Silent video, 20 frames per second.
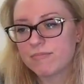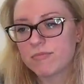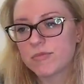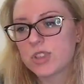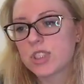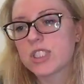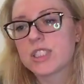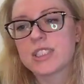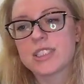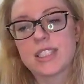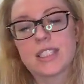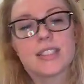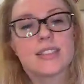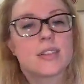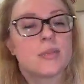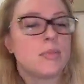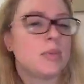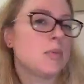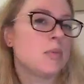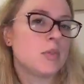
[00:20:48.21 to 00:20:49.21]
just say
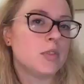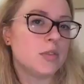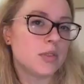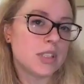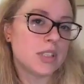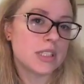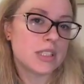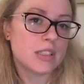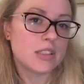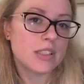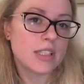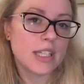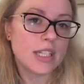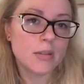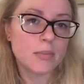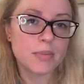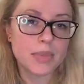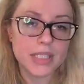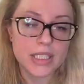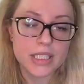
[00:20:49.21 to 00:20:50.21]
some people do consider
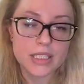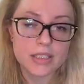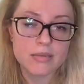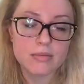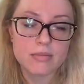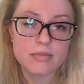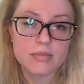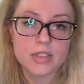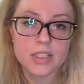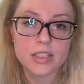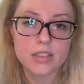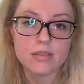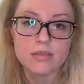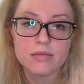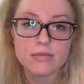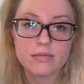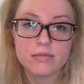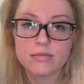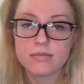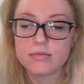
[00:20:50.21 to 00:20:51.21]
that, but it, you
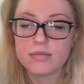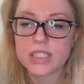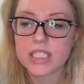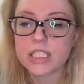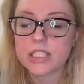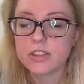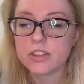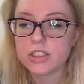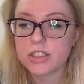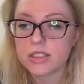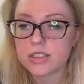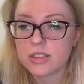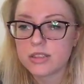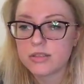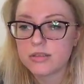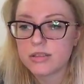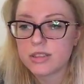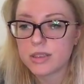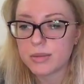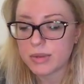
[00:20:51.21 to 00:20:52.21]
know, it could just
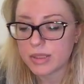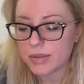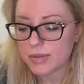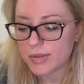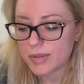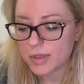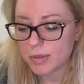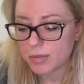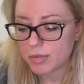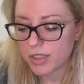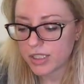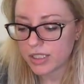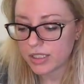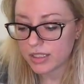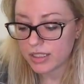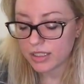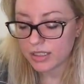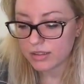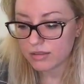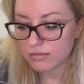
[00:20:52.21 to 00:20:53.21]
sometimes be a brain
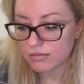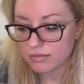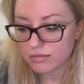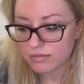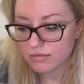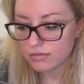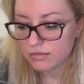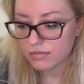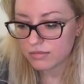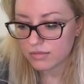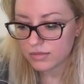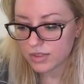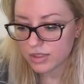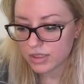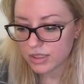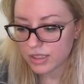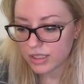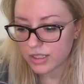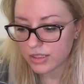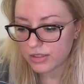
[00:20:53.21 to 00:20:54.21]
thing.
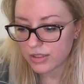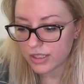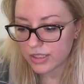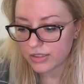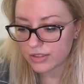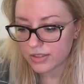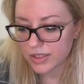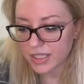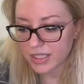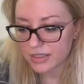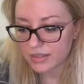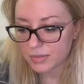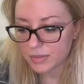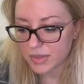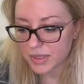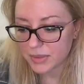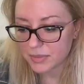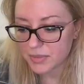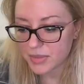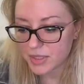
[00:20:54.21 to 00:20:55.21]
I know I do that
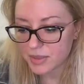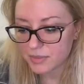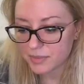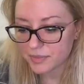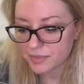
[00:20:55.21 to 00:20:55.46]
sometimes.